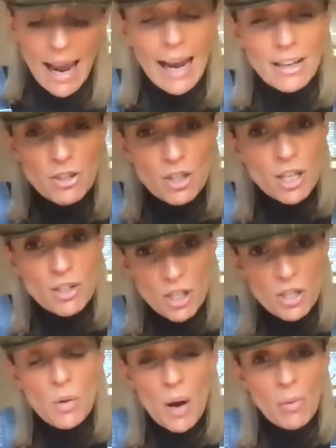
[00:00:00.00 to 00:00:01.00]
And
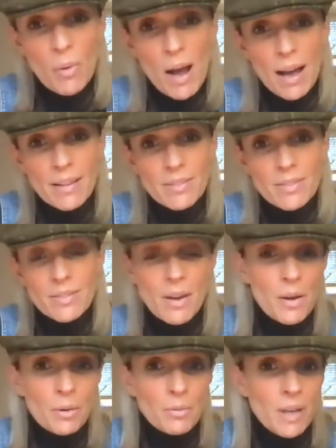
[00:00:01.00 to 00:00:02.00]
she knew her worth.
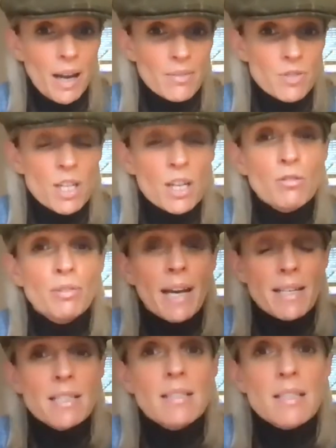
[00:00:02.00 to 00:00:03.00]
So yeah, she
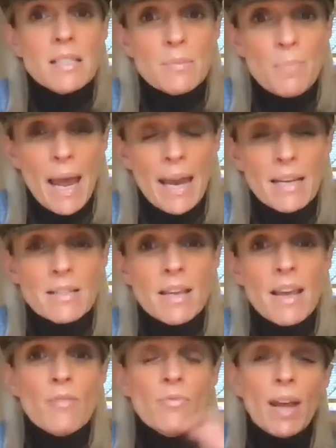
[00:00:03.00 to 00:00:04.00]
created space
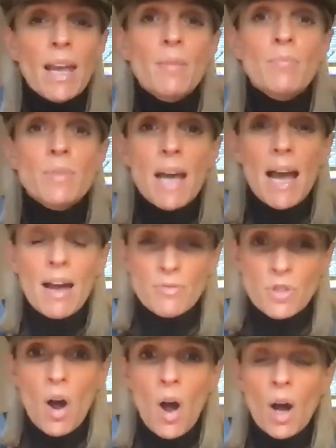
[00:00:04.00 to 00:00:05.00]
for him to have
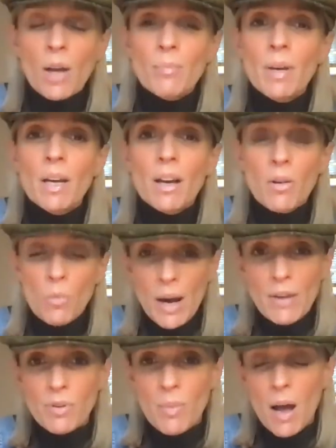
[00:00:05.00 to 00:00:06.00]
time
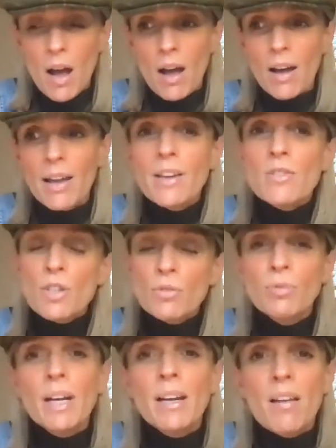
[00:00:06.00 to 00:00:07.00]
away from her to
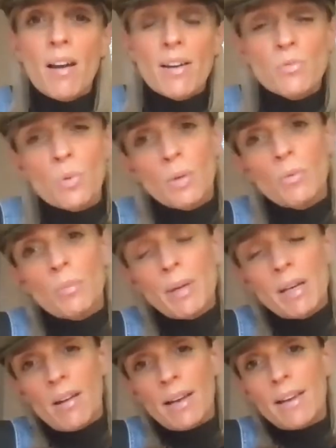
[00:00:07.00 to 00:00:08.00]
realize what it would
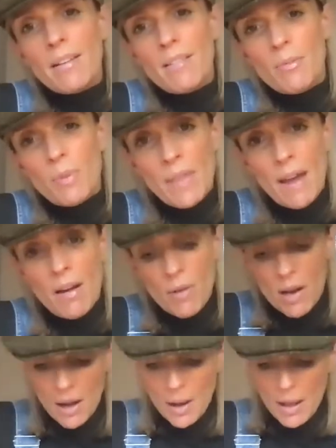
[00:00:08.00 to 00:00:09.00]
be like without
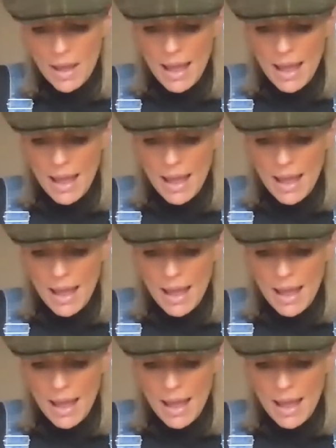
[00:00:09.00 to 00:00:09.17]
her.